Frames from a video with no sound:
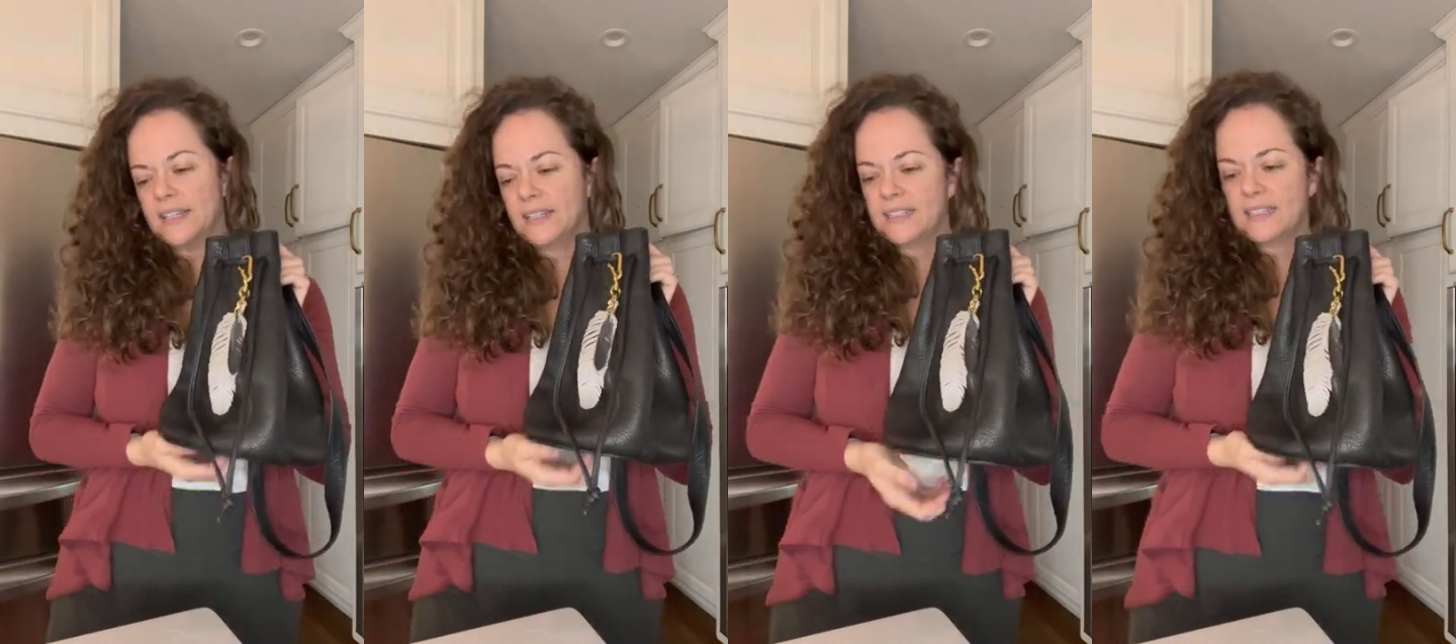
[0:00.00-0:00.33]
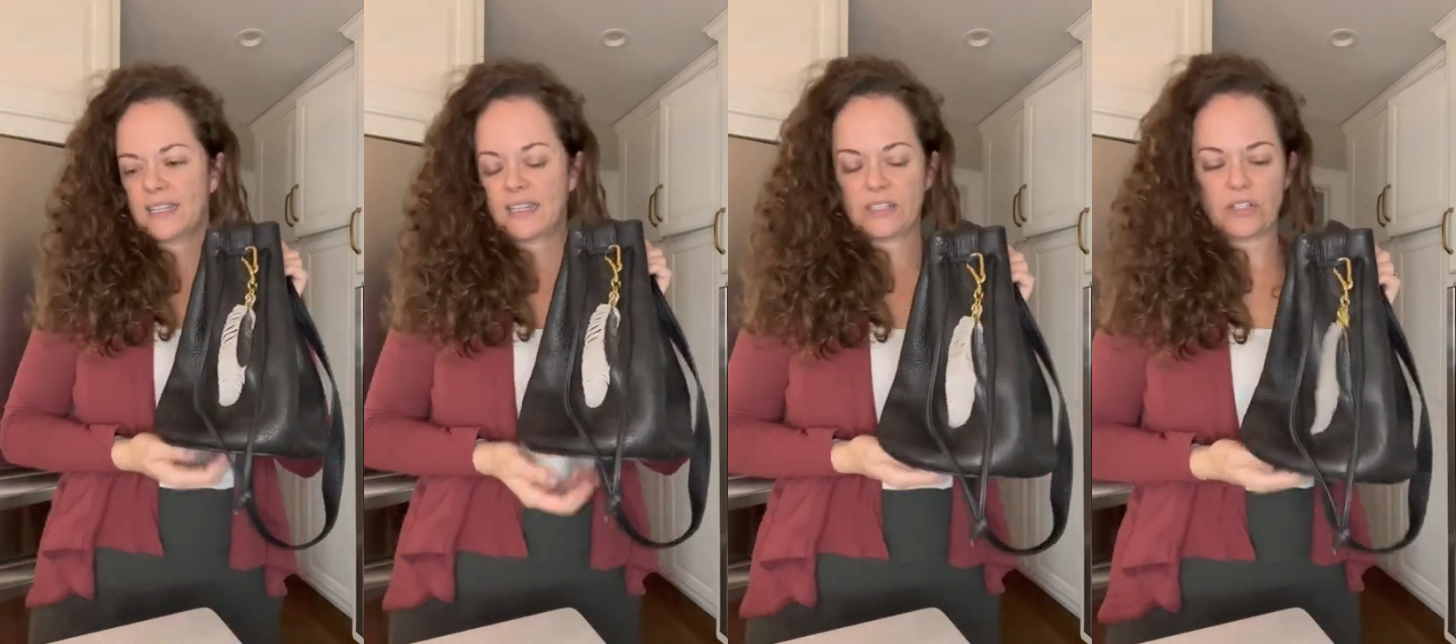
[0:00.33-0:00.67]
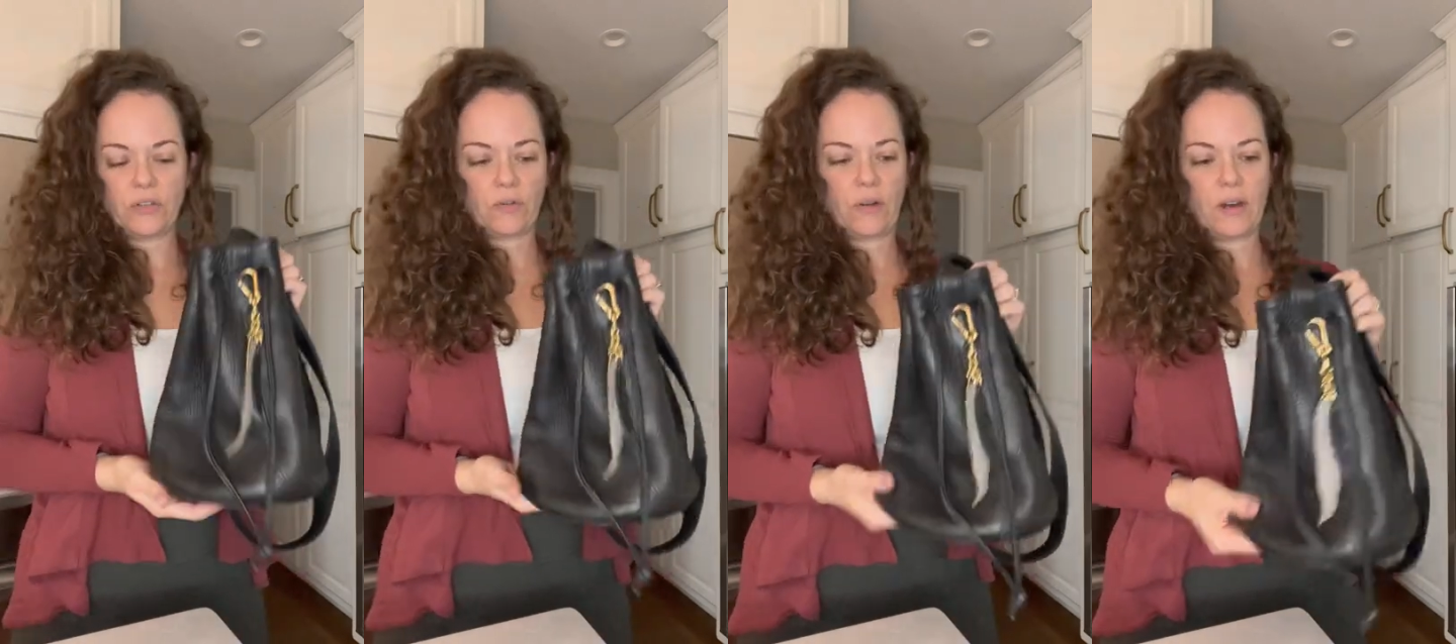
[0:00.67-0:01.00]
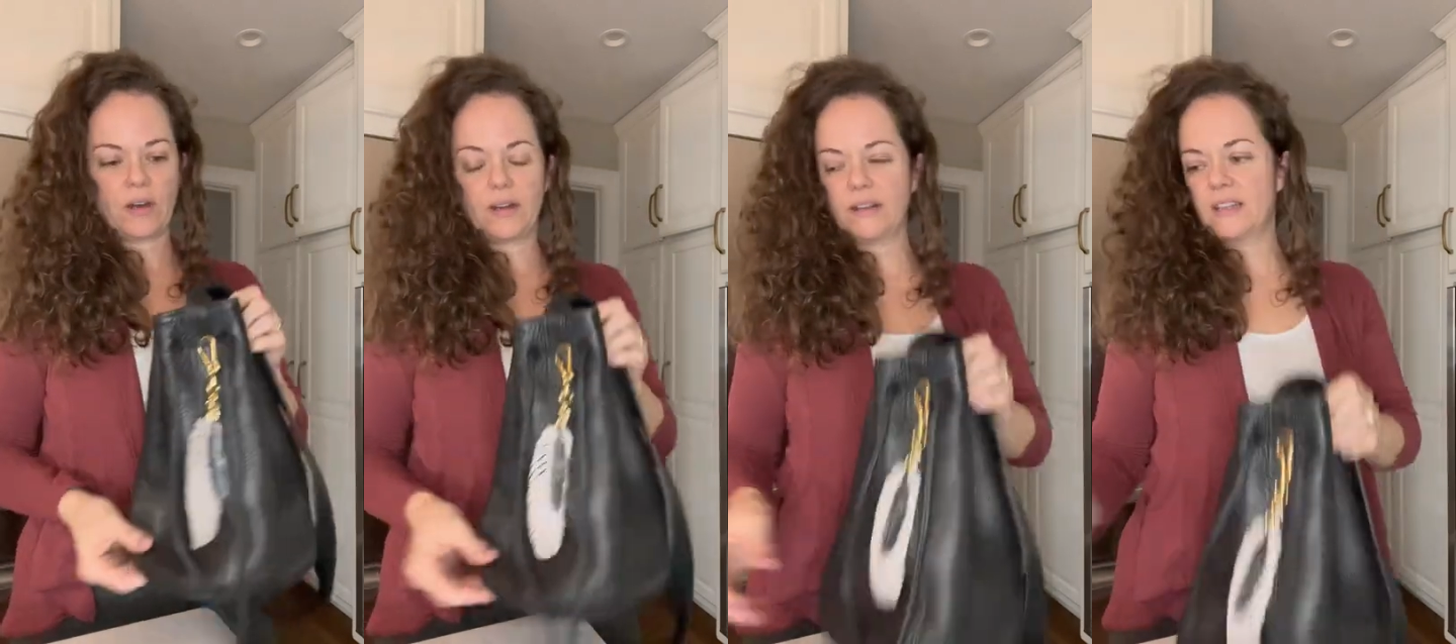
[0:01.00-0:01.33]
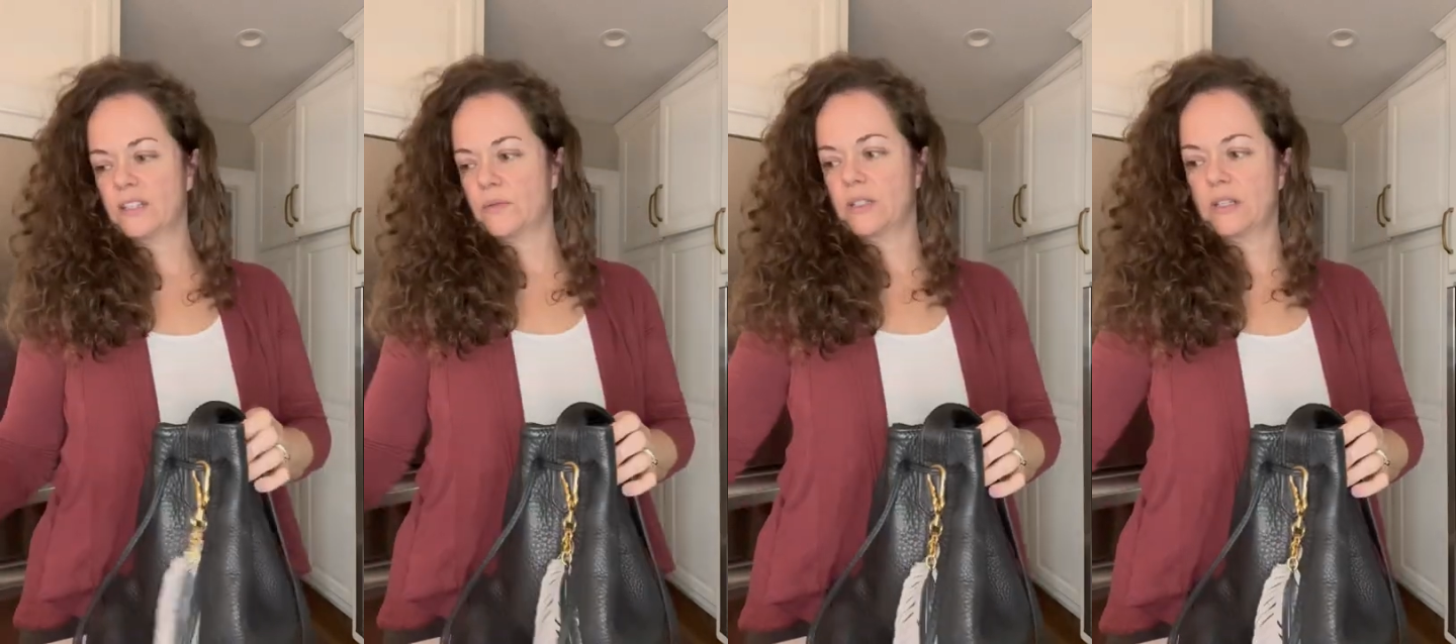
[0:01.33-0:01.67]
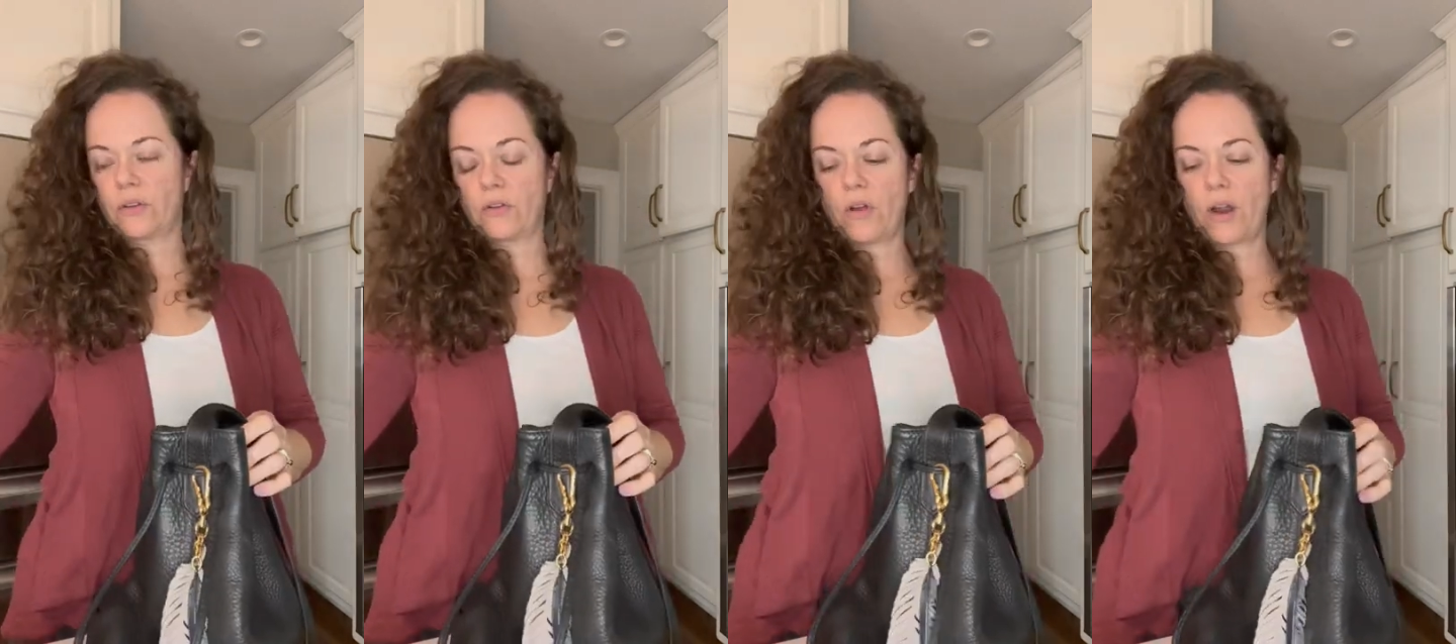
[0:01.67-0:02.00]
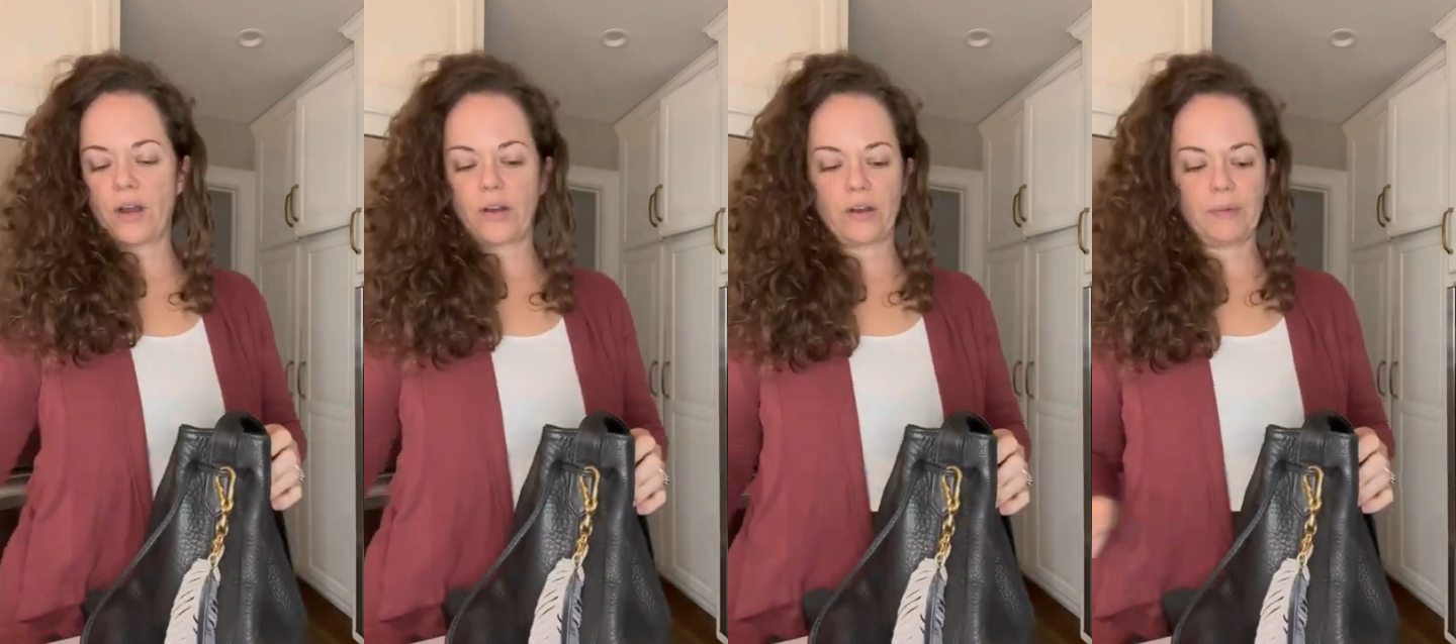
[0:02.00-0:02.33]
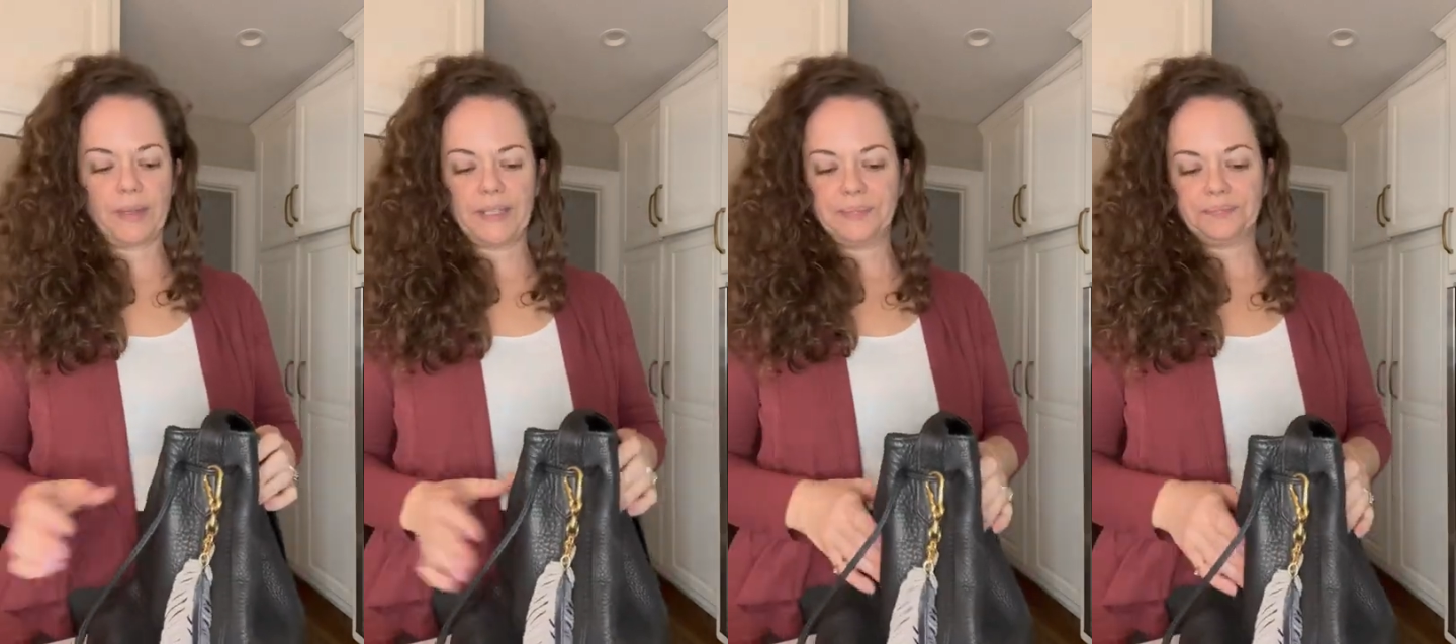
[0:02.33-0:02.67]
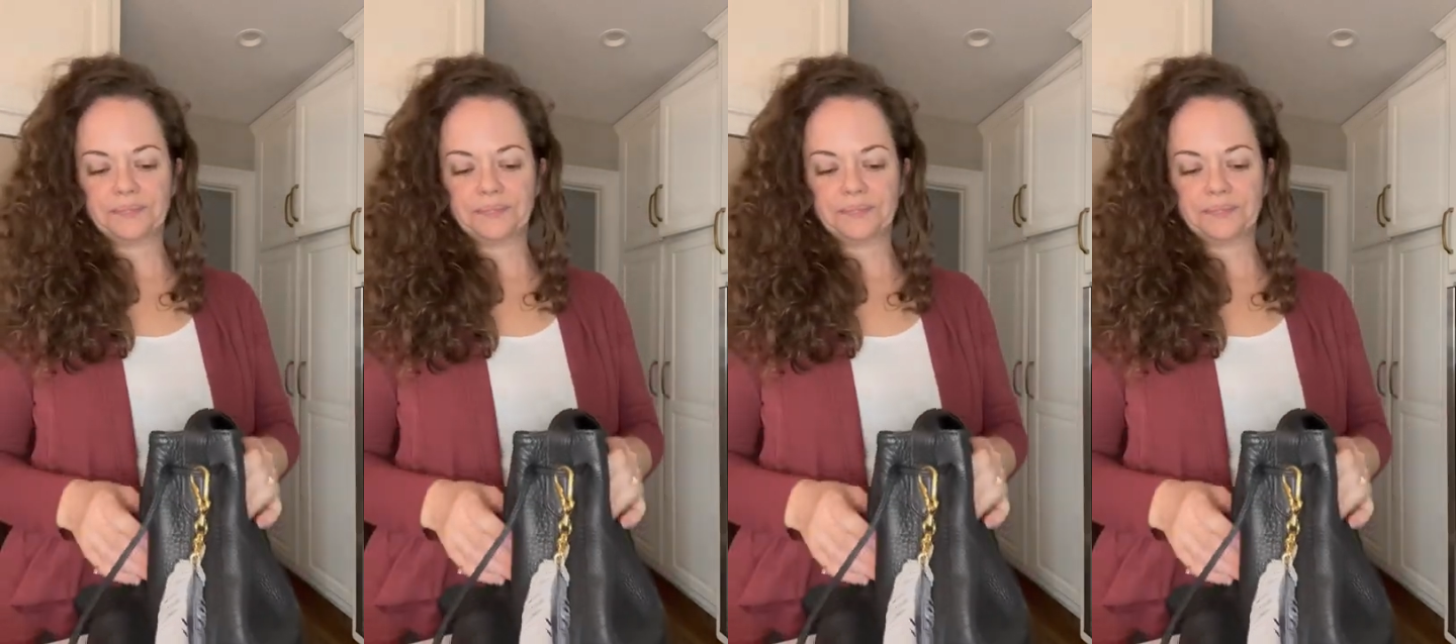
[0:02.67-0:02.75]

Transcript: It's not too hard. This one's a little harder, but